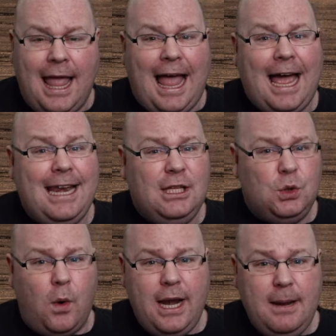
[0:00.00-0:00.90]
And in
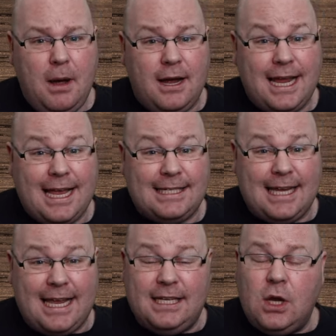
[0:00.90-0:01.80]
20-mark
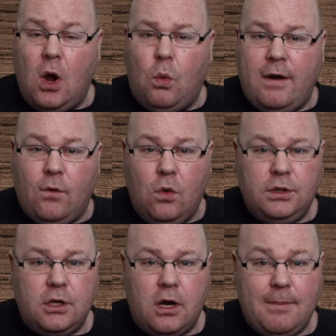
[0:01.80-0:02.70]
essays, we've
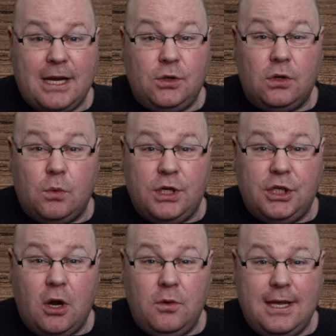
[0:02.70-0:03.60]
also got to make sure that we
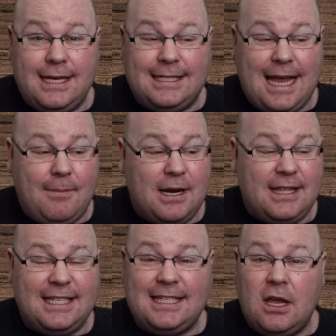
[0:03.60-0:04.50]
show the examiner
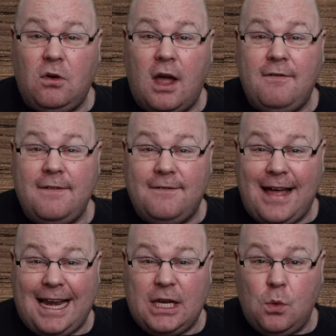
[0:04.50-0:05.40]
the skill of
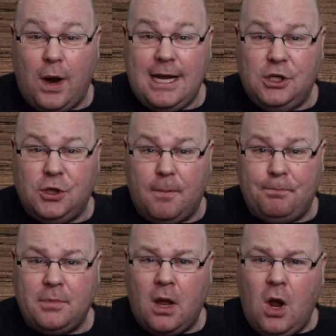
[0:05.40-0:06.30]
evaluation.
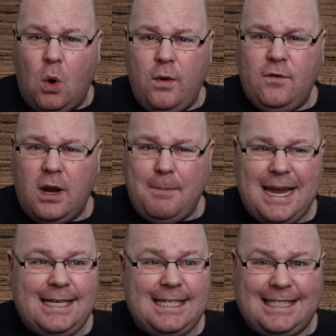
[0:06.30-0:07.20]
We've got to
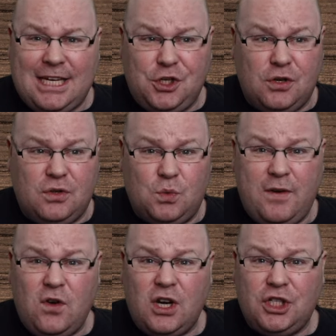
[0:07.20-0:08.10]
make decisions. We've
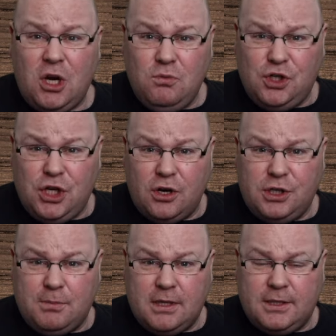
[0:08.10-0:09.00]
got to show
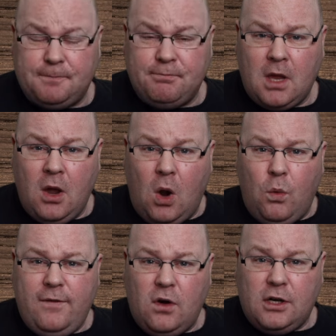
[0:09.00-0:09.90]
judgment.
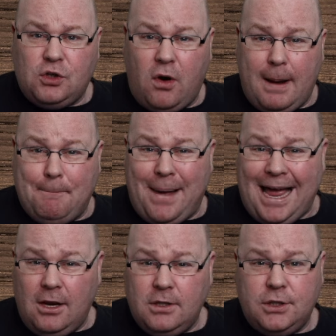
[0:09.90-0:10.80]
We've got to try and
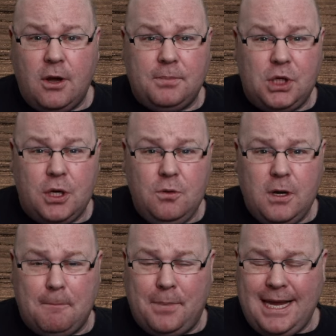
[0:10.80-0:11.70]
balance up two
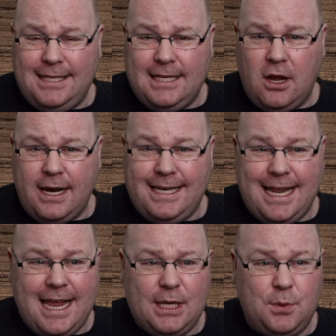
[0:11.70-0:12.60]
competing
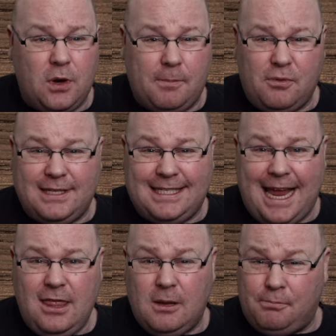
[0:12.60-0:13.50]
ideas. We've got to
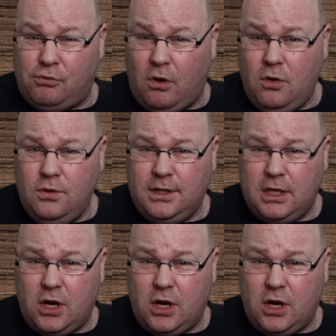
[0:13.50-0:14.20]
present the pros and the